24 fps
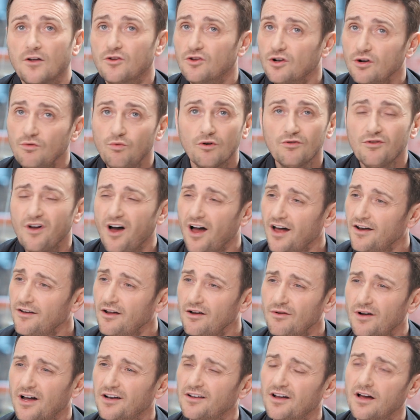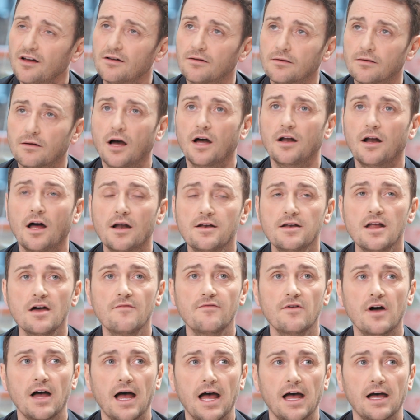Do you know what? I know I, I,
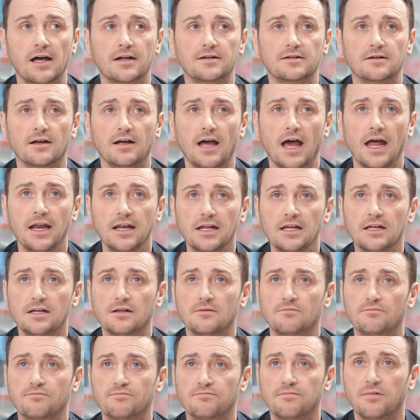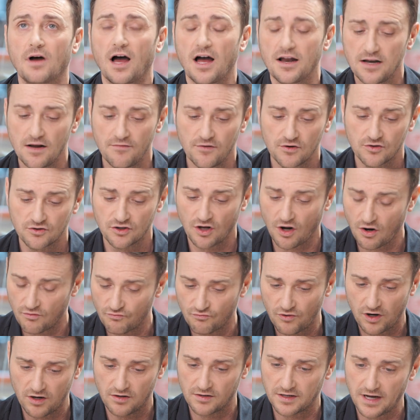never had any I never sat
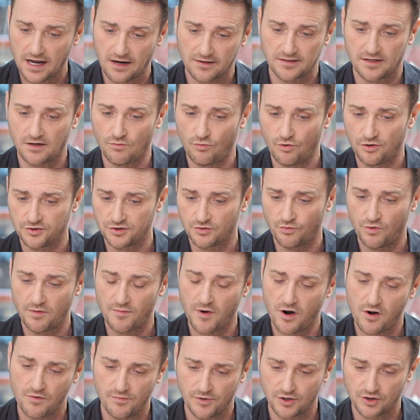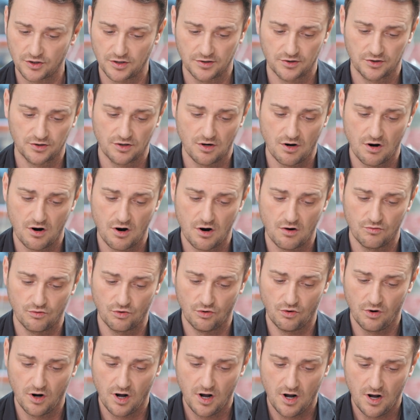and wrote it down and said I want to win my Michelin star,
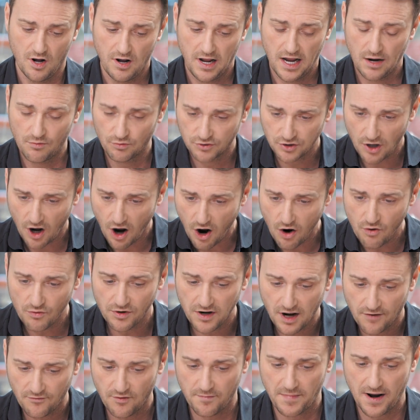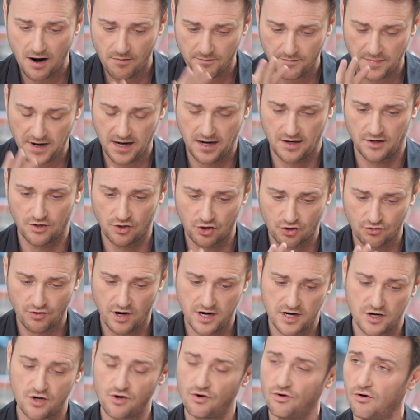or it was only ever about being a
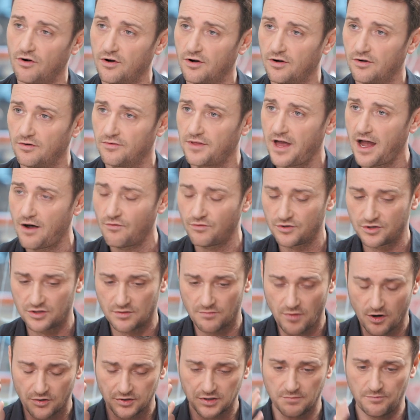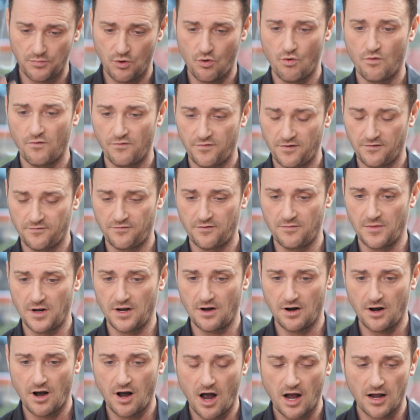great cook. That was the most important thing for
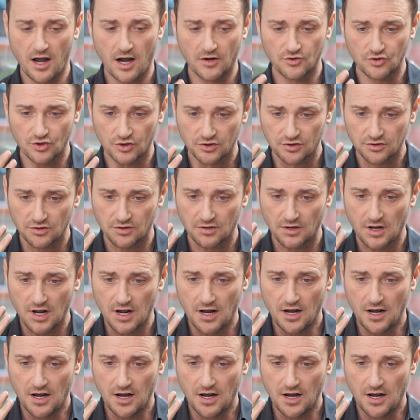me. I, I, I just